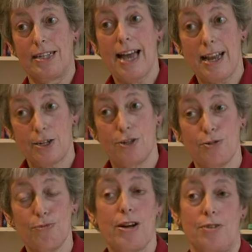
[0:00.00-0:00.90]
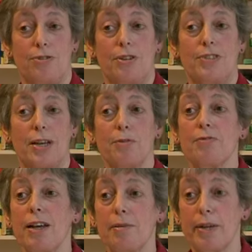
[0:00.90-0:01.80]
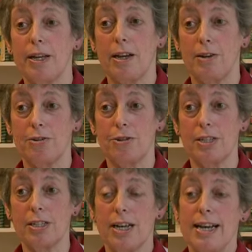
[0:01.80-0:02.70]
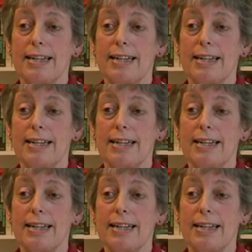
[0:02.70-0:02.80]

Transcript: the national wealth of some developing countries,